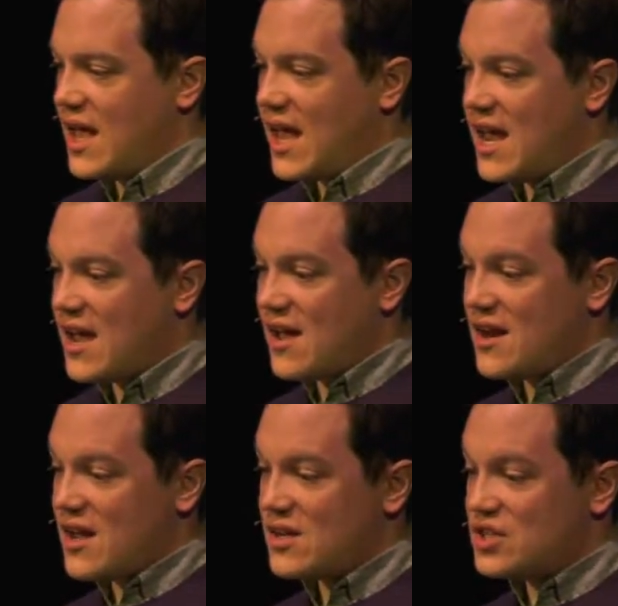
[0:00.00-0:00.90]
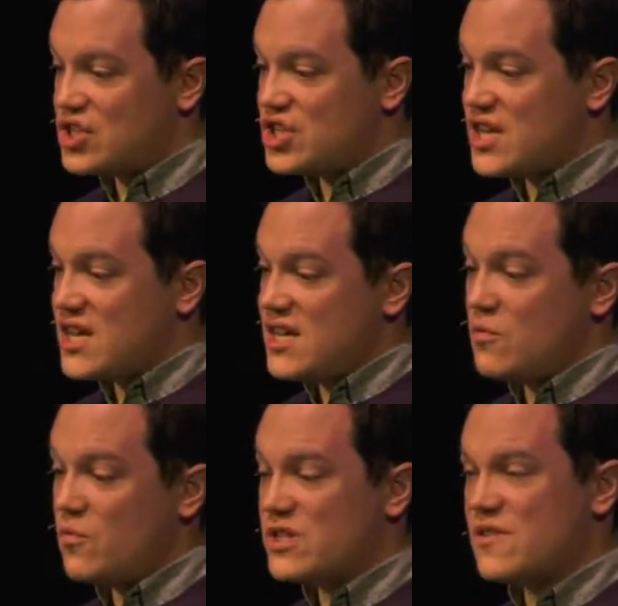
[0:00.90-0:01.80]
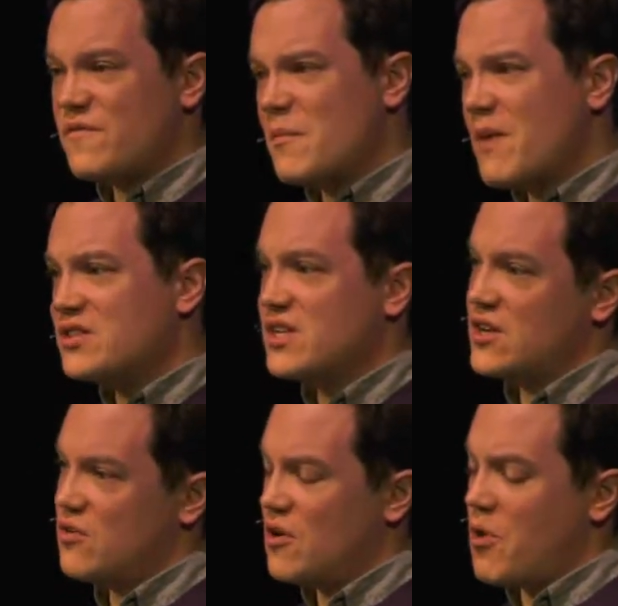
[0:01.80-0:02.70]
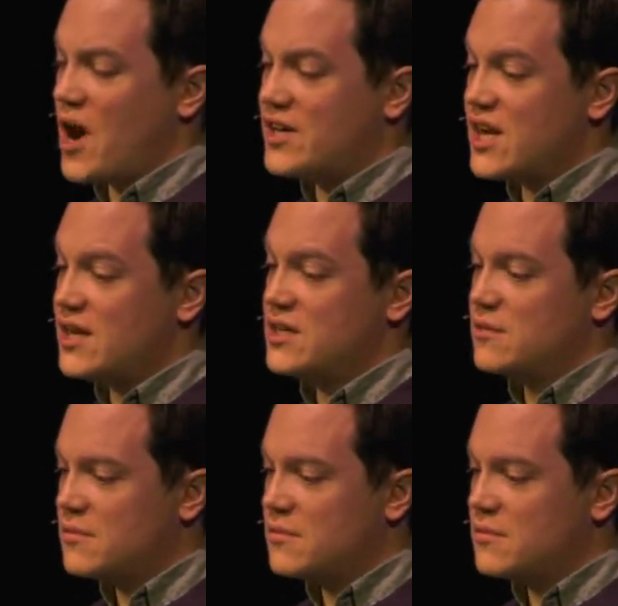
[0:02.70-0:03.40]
and she was a few months into her project,